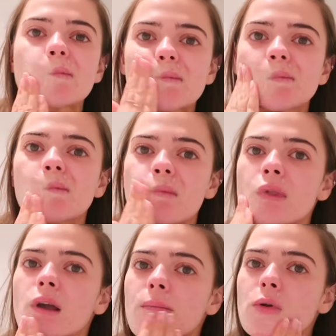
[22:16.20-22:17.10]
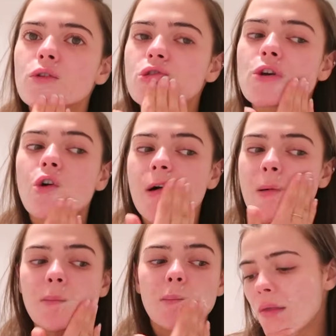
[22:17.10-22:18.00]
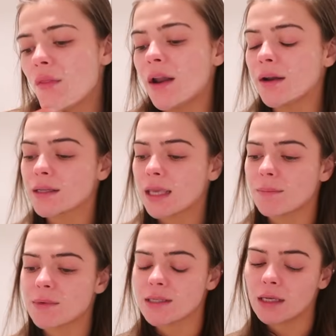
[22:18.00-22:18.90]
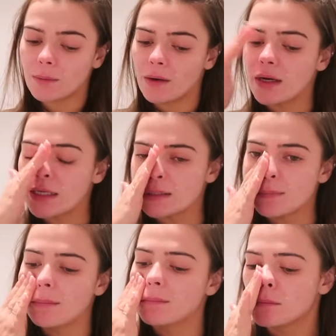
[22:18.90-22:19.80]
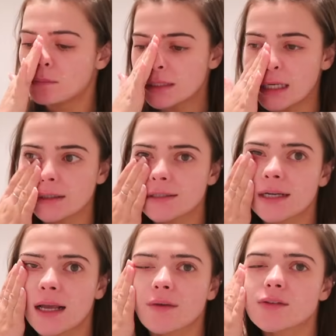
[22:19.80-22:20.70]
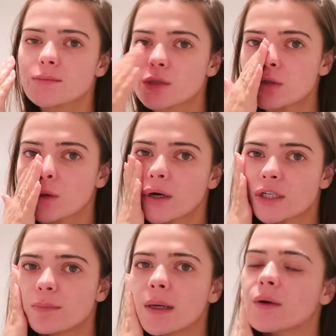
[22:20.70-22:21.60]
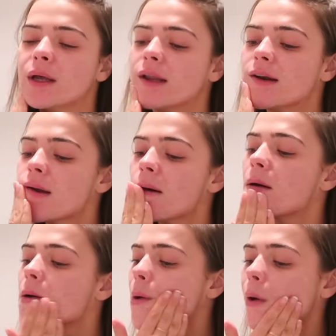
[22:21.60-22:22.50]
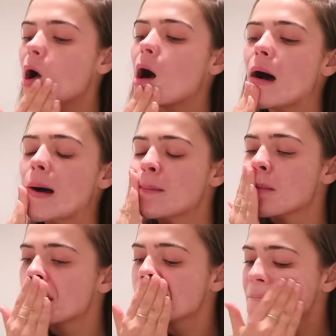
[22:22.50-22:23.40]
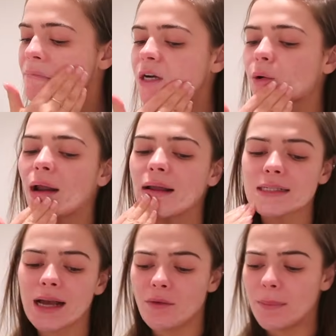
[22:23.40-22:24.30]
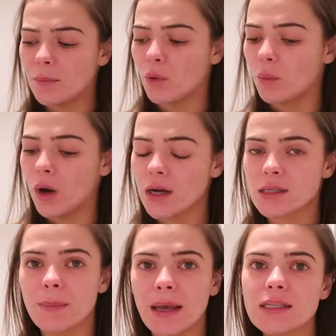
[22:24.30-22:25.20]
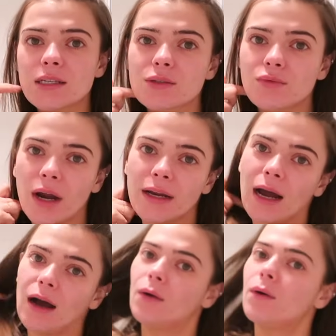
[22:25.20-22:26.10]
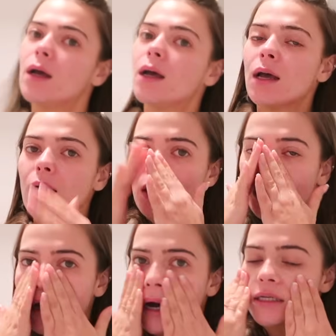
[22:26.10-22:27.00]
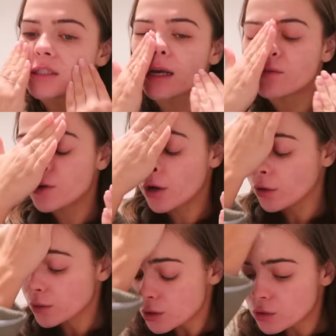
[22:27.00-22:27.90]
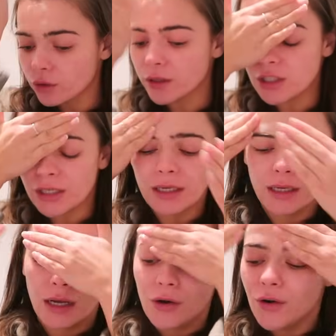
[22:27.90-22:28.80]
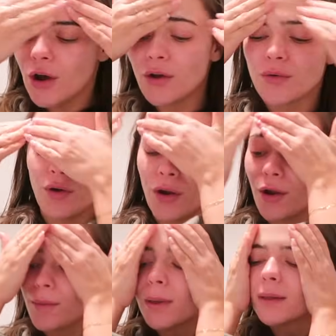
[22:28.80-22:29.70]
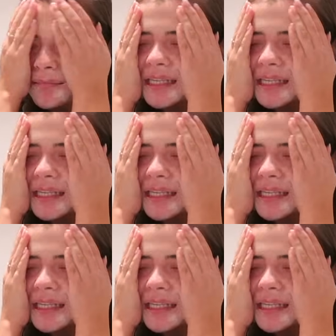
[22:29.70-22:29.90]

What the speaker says: I'm not sure. And then keep the sink where it is, but potentially have some storage built in. I'd quite like to have a bit more workspace, because right now I just have no storage in here and no room.